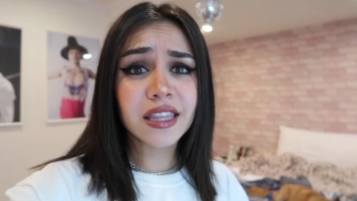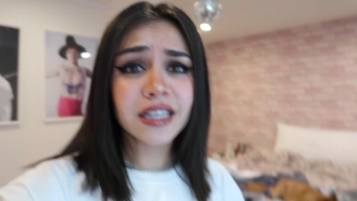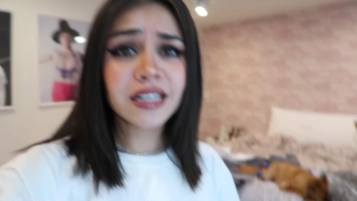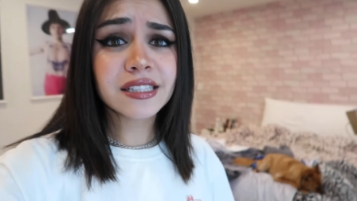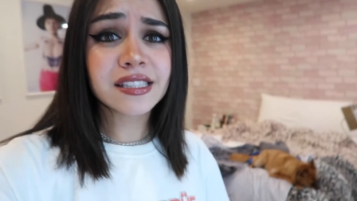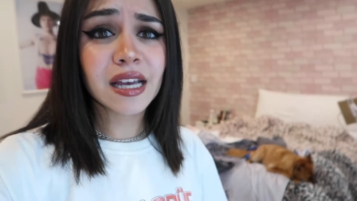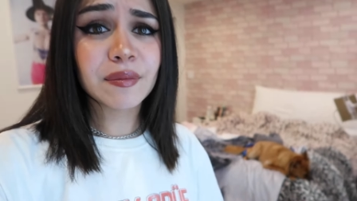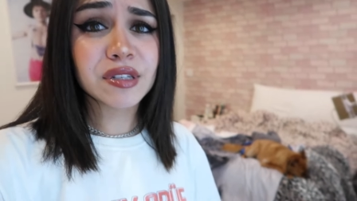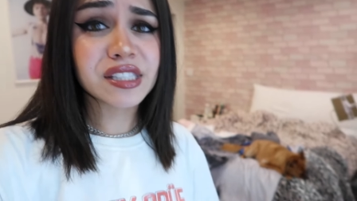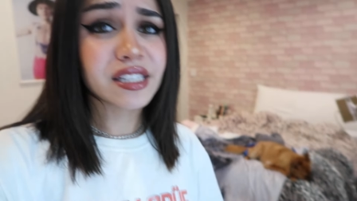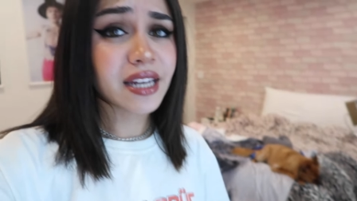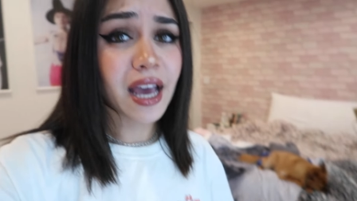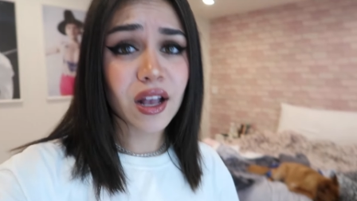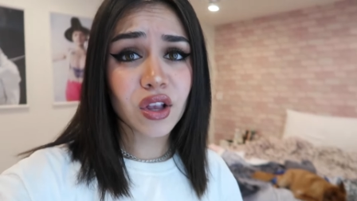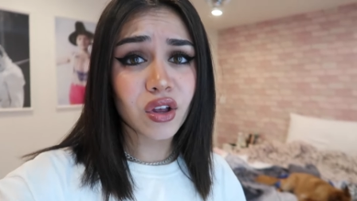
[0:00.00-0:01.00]
I think it's time to
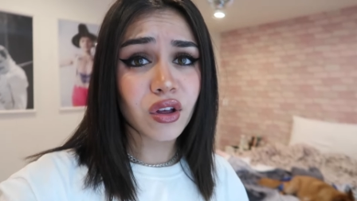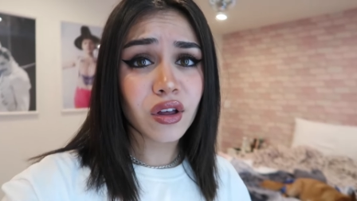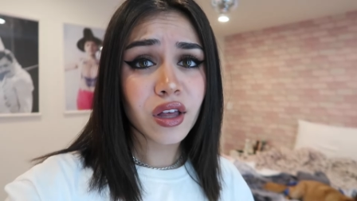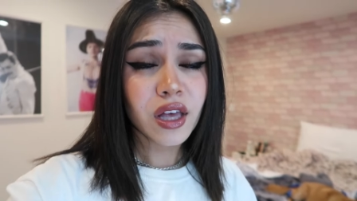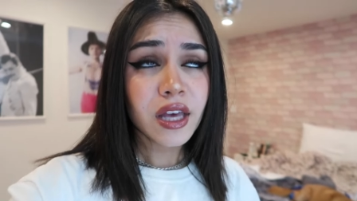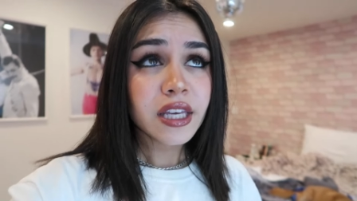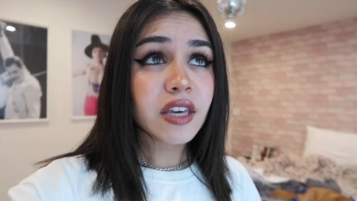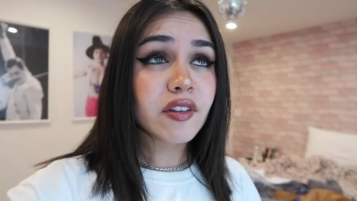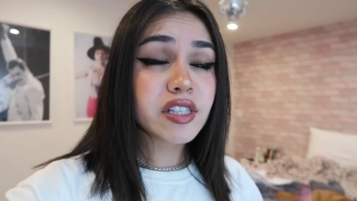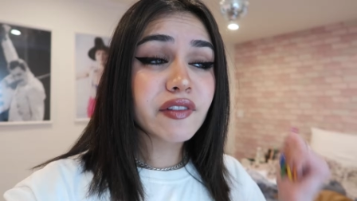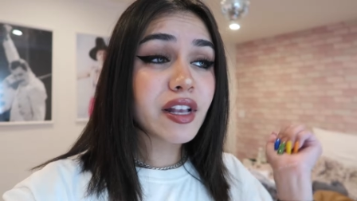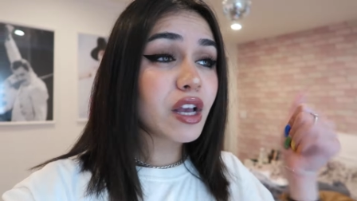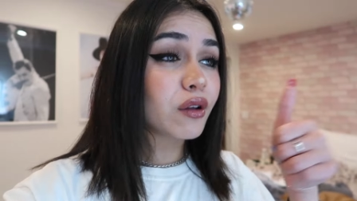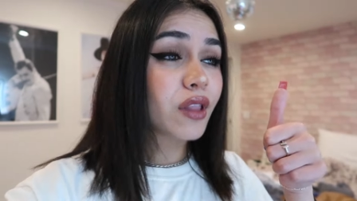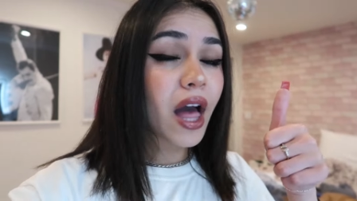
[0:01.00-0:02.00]
skedaddle. Give this
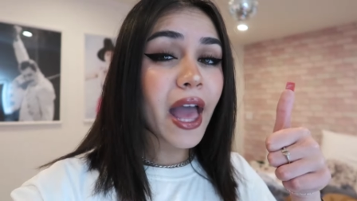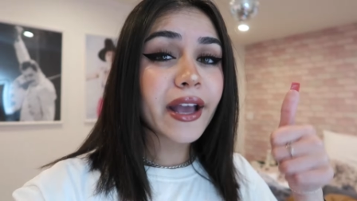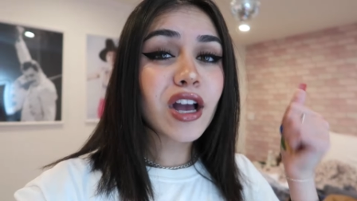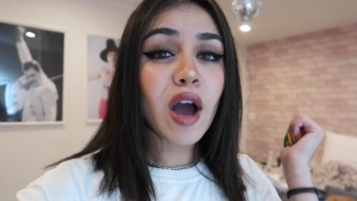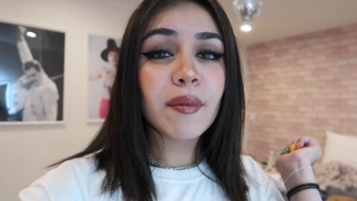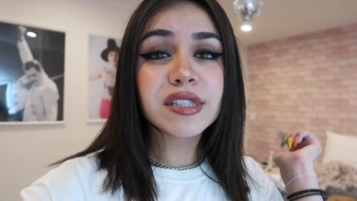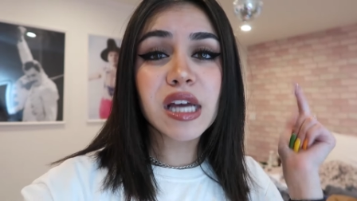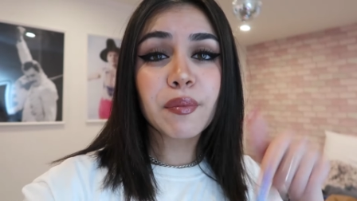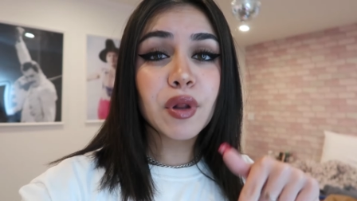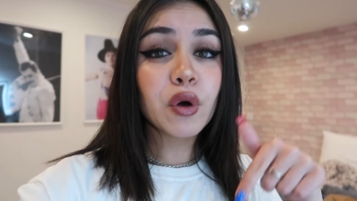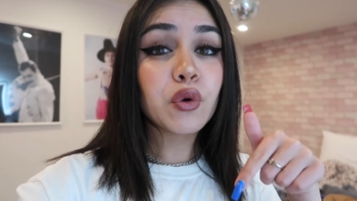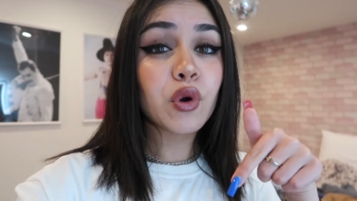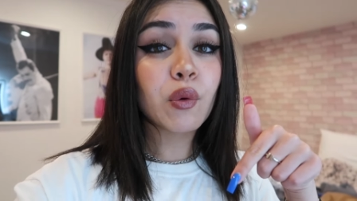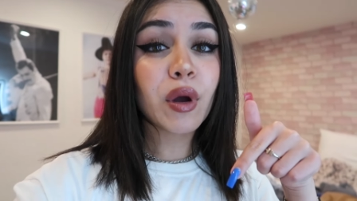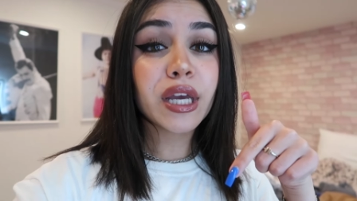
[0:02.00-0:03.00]
video a like, comment down
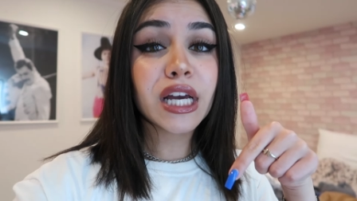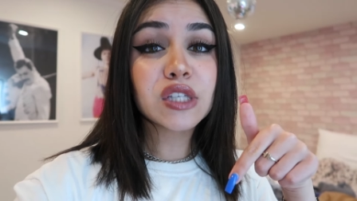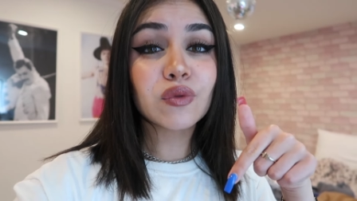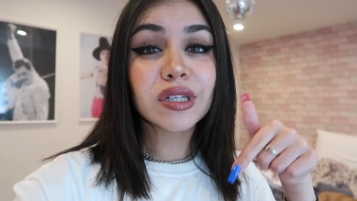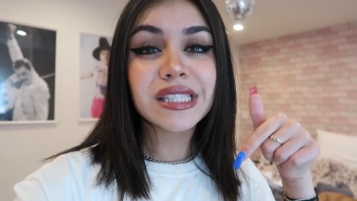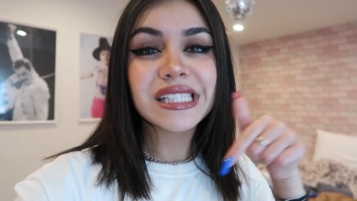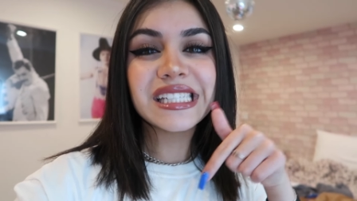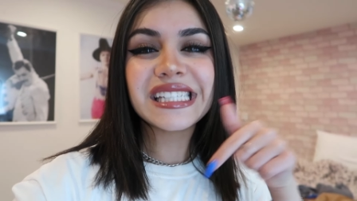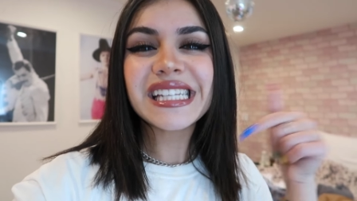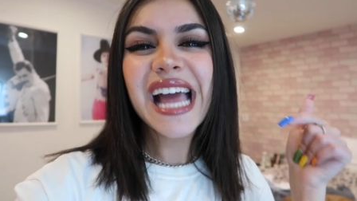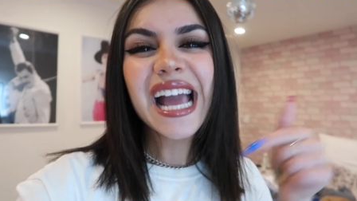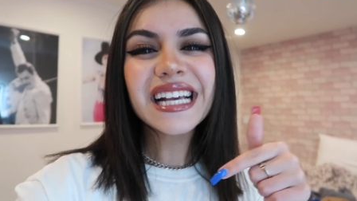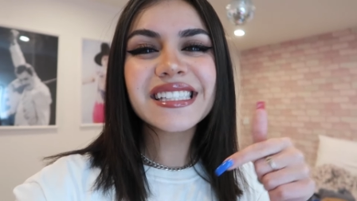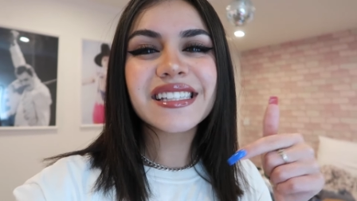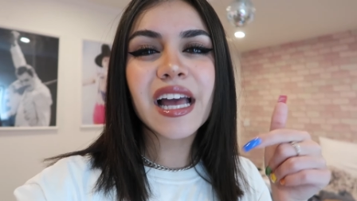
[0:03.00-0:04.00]
below who or what you guys want to see
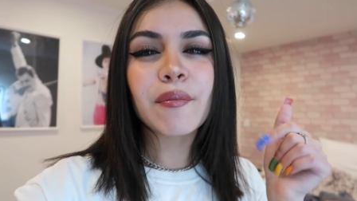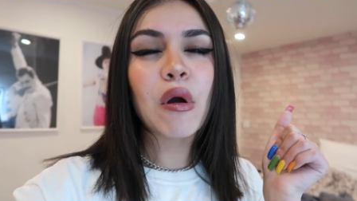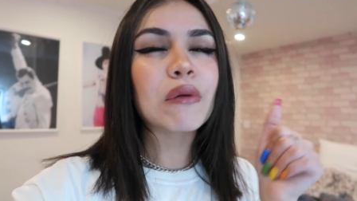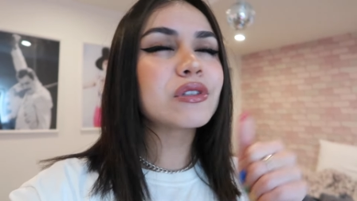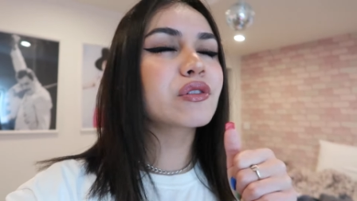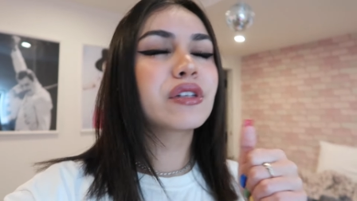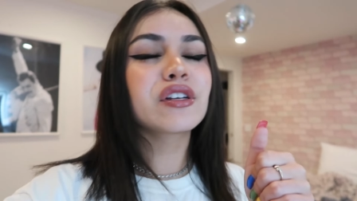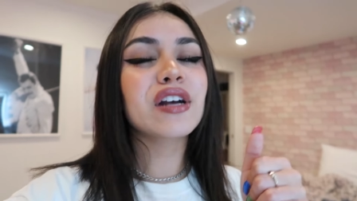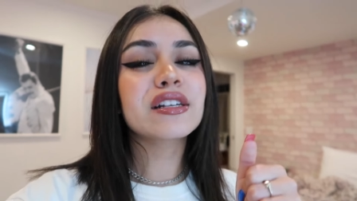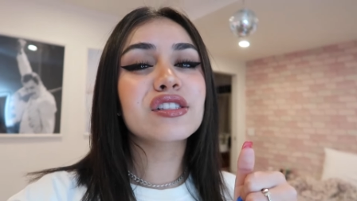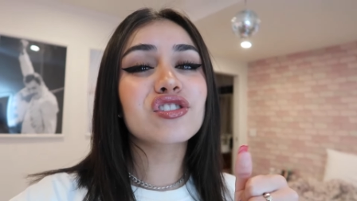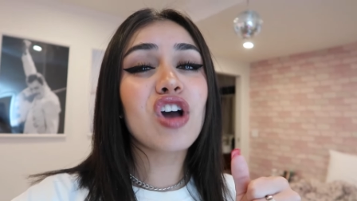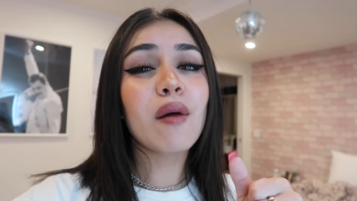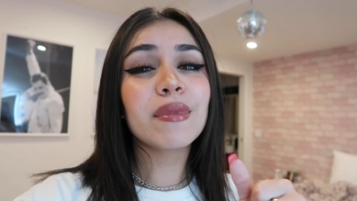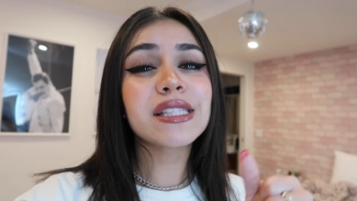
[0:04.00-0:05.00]
next. I'm always reading you
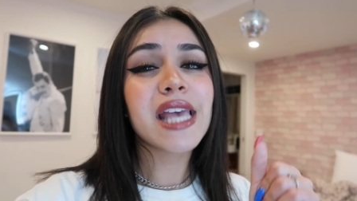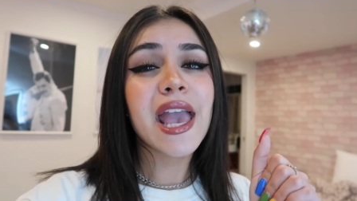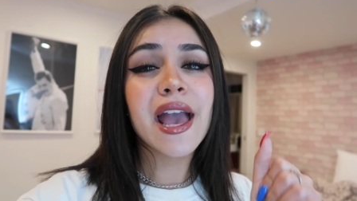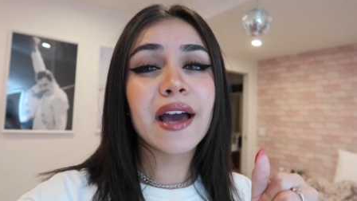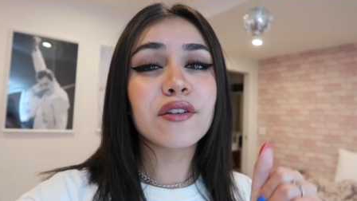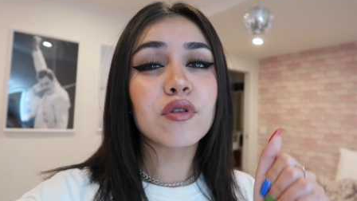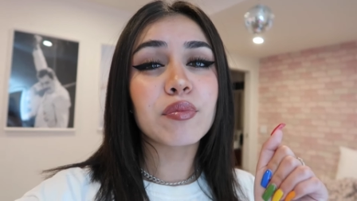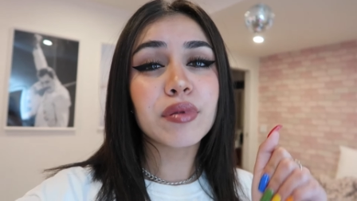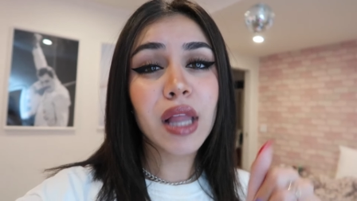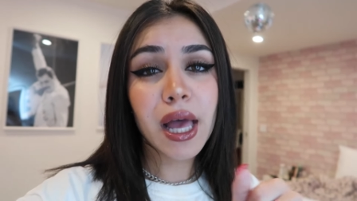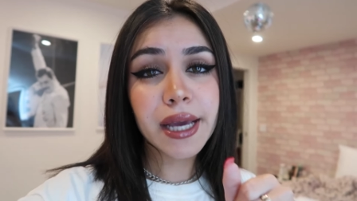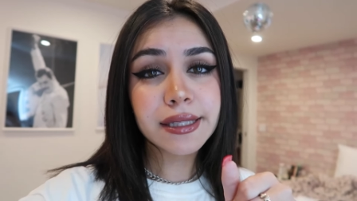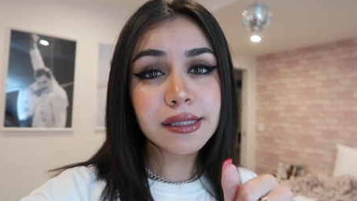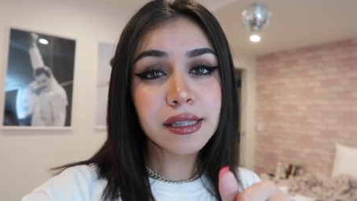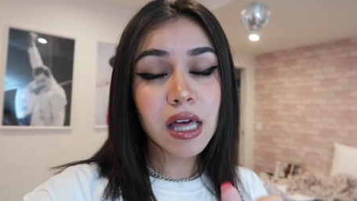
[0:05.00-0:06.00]
guys' comments and
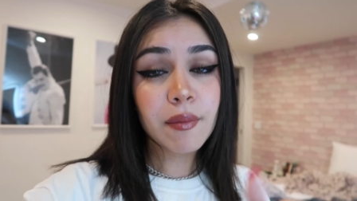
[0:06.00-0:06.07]
replying to